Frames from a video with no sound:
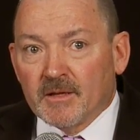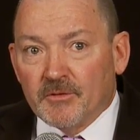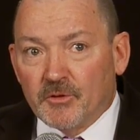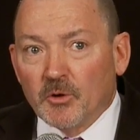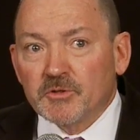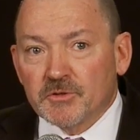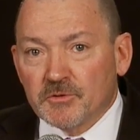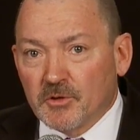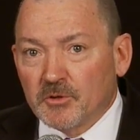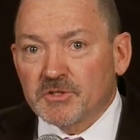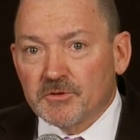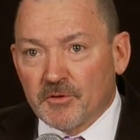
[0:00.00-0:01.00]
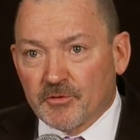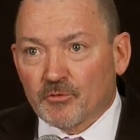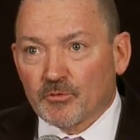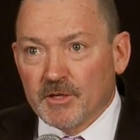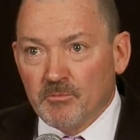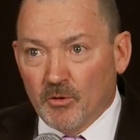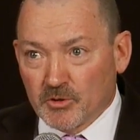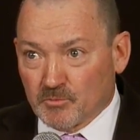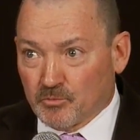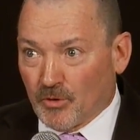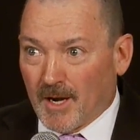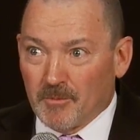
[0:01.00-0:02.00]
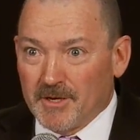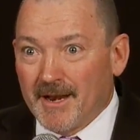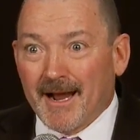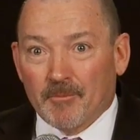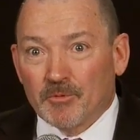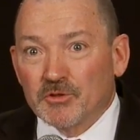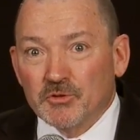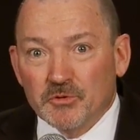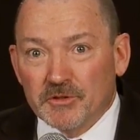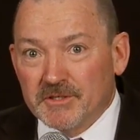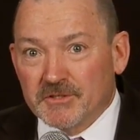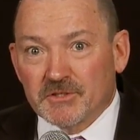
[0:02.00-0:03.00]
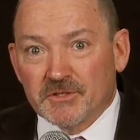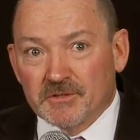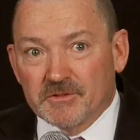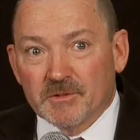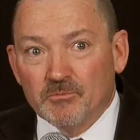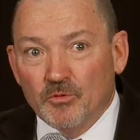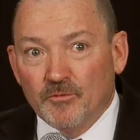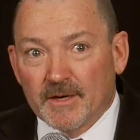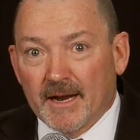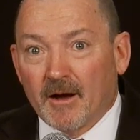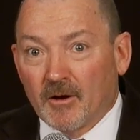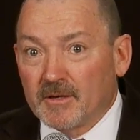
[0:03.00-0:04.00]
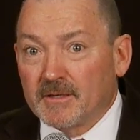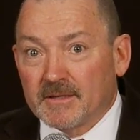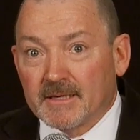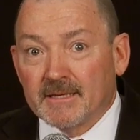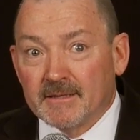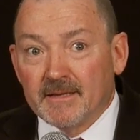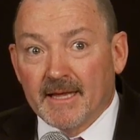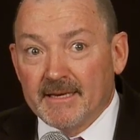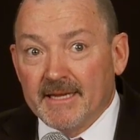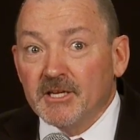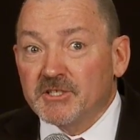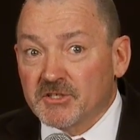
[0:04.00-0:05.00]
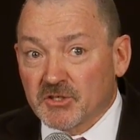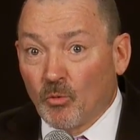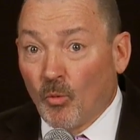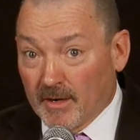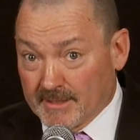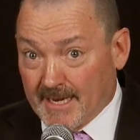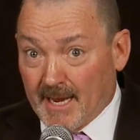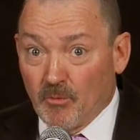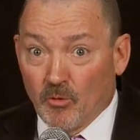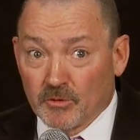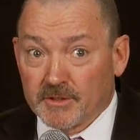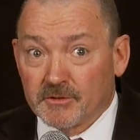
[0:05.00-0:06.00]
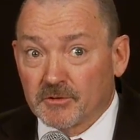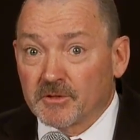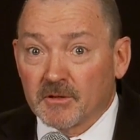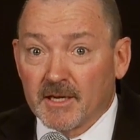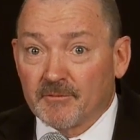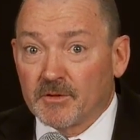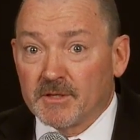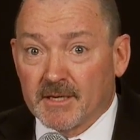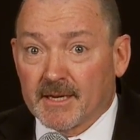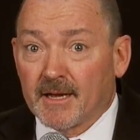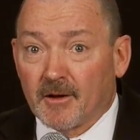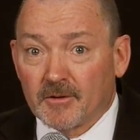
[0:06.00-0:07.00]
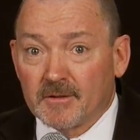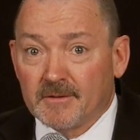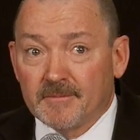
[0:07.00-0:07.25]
Those are the three most prominent opportunities to move it out, and each is a one-time only during the life of the account.